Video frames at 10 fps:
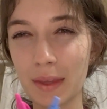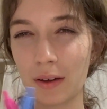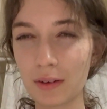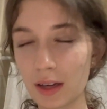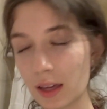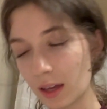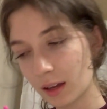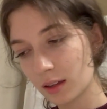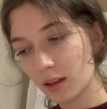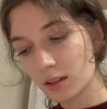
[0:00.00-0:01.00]
Okay, yeah.
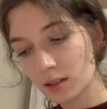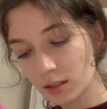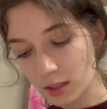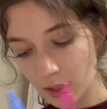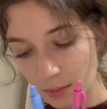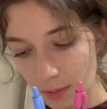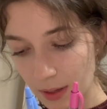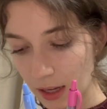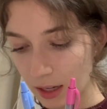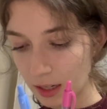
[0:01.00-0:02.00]
Doesn't seem to
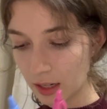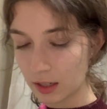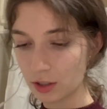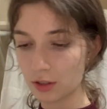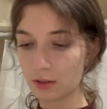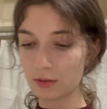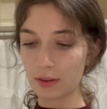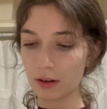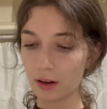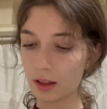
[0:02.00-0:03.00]
be any issues
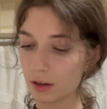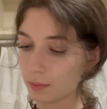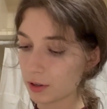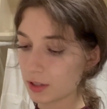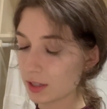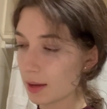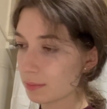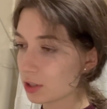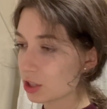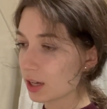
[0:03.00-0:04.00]
with your color
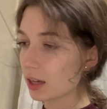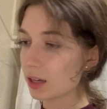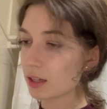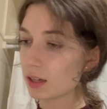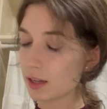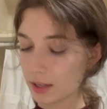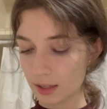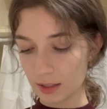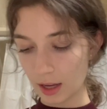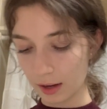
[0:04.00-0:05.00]
perception,
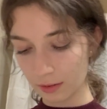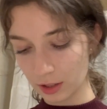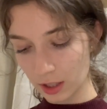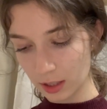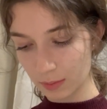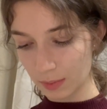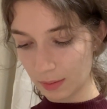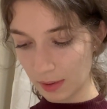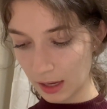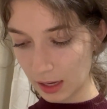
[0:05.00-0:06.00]
so I'll just be
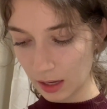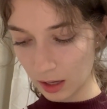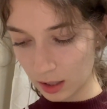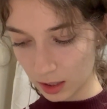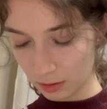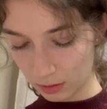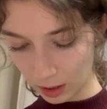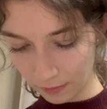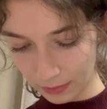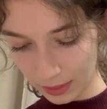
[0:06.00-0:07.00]
making a note
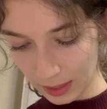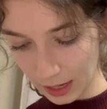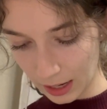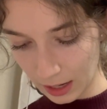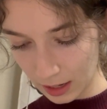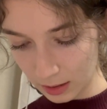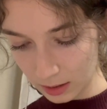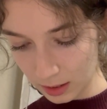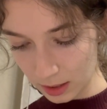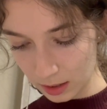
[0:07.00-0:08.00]
of
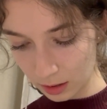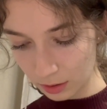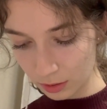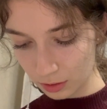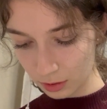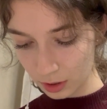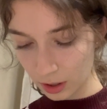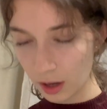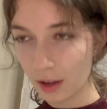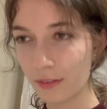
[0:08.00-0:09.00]
that.
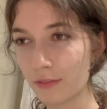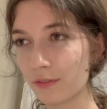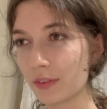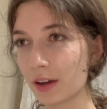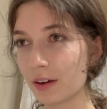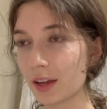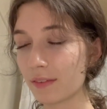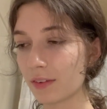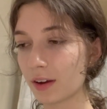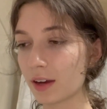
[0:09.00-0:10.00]
Very,
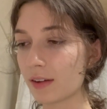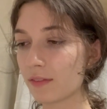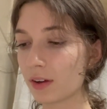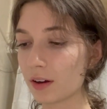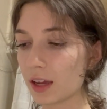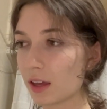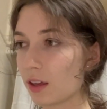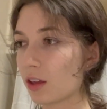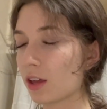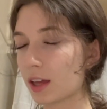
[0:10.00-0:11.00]
very, very
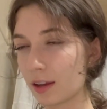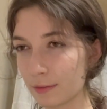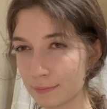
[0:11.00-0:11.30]
good.